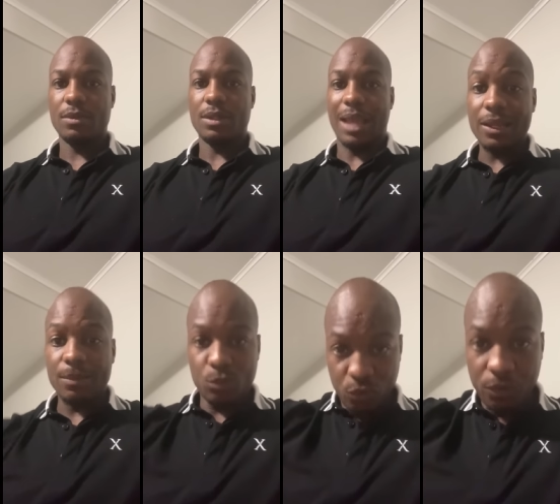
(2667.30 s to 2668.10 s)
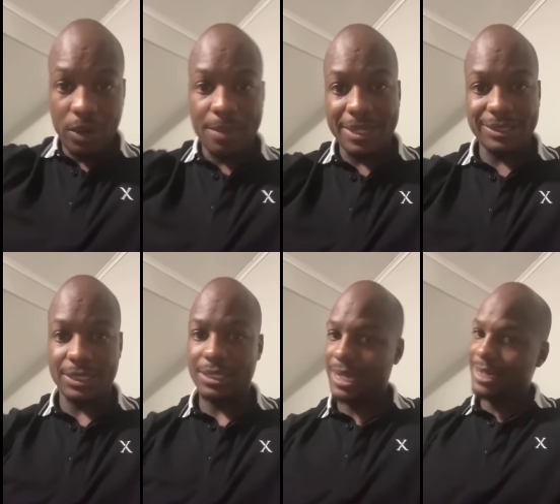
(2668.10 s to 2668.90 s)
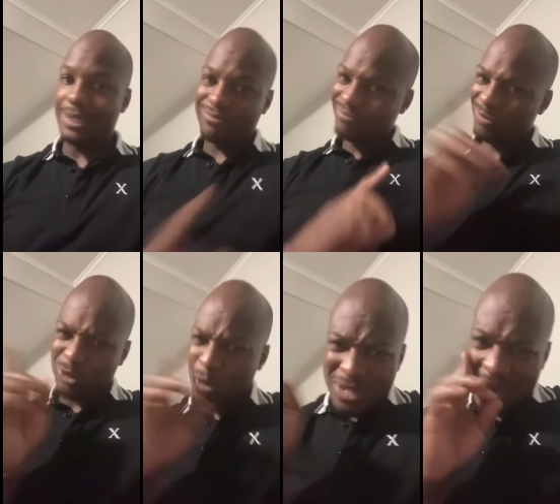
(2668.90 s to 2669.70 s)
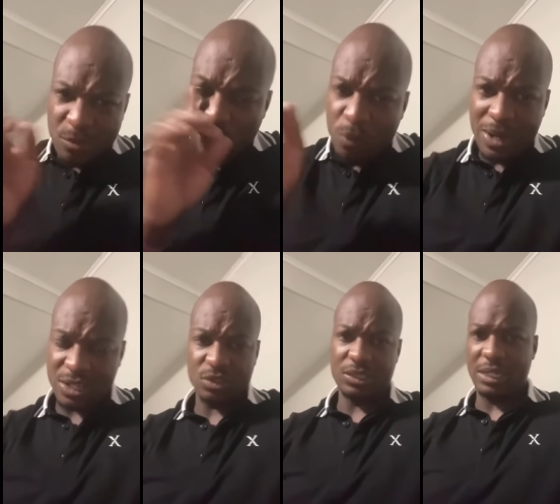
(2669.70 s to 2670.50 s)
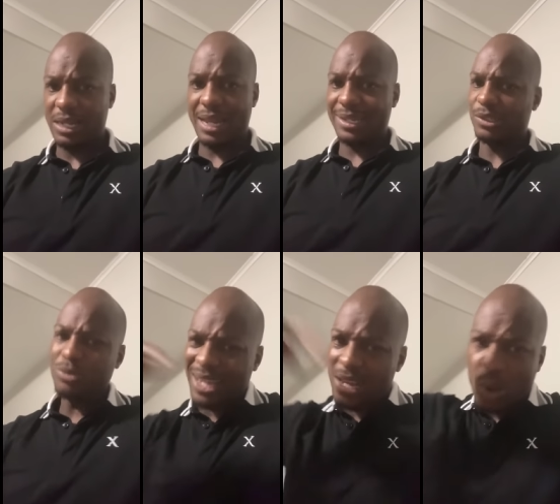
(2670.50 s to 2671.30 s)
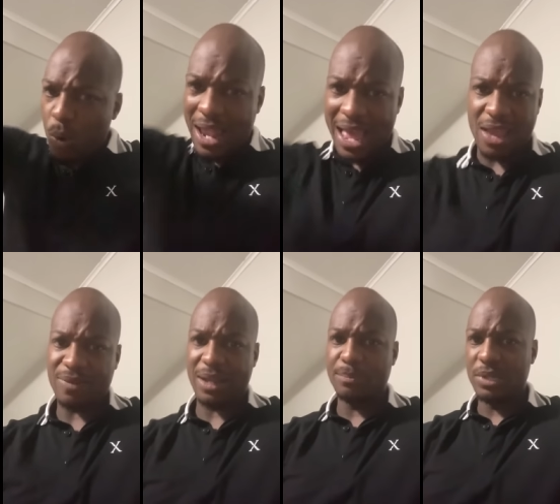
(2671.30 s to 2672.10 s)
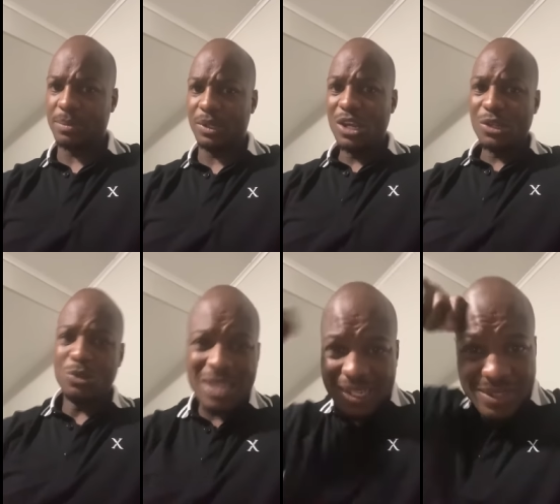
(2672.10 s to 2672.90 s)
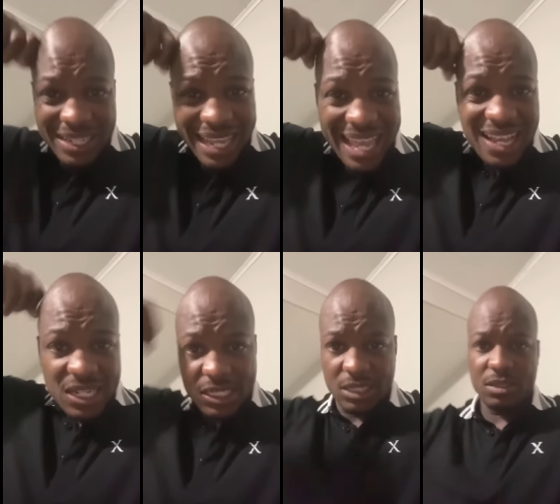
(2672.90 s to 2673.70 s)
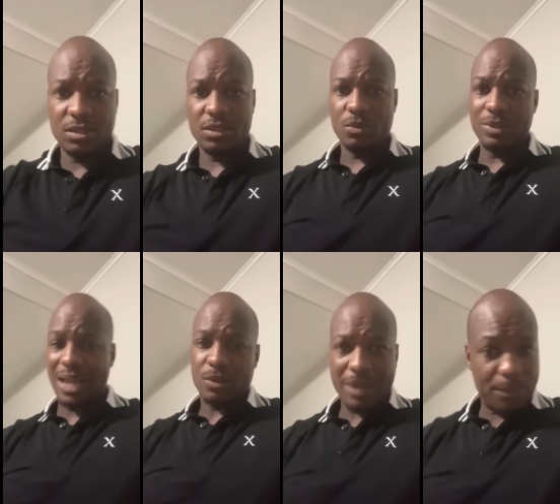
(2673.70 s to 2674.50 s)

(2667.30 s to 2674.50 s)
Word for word: I can move around my city like that. You can't move around your city like that. You can't go live out in public. You can't even get a haircut without nobody